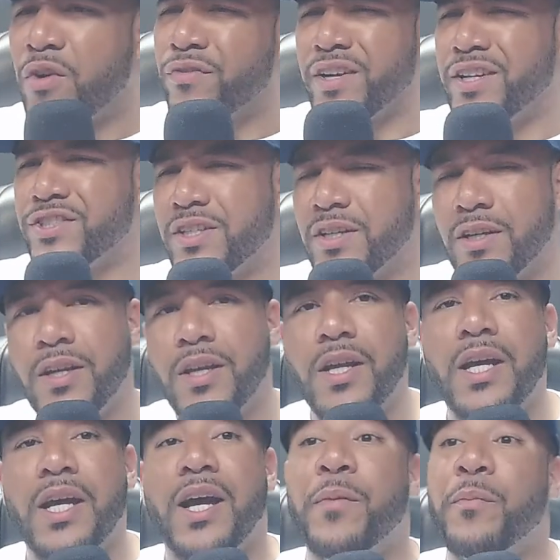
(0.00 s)
forget shit.
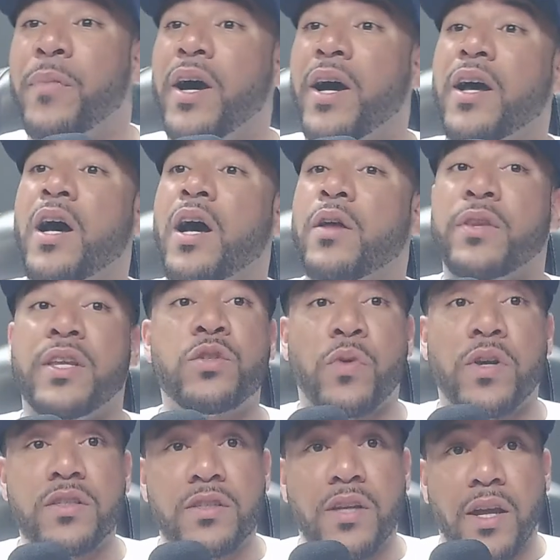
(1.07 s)
But this
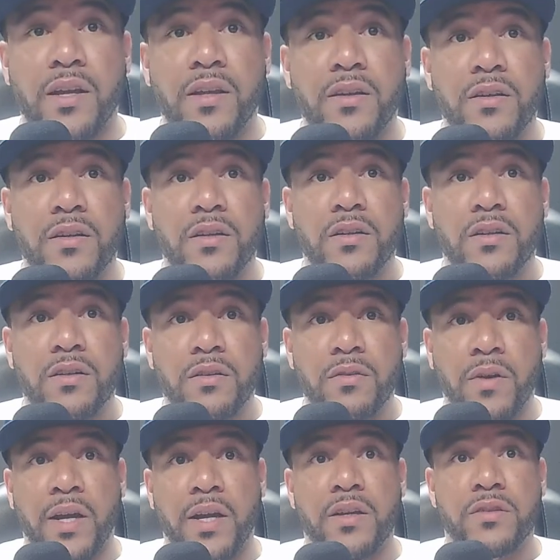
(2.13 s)
Wednesday,
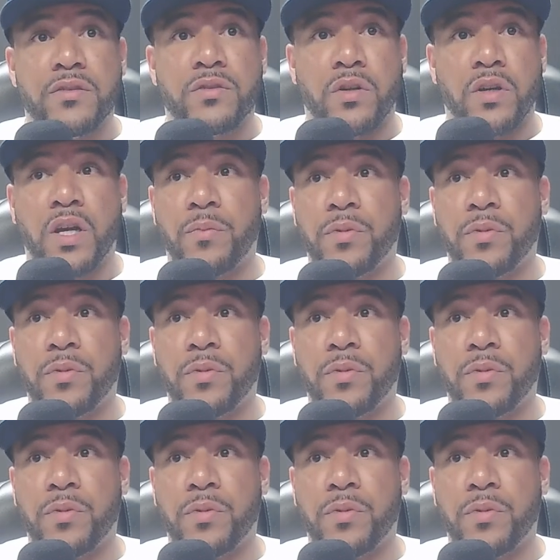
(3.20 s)
right? So in a couple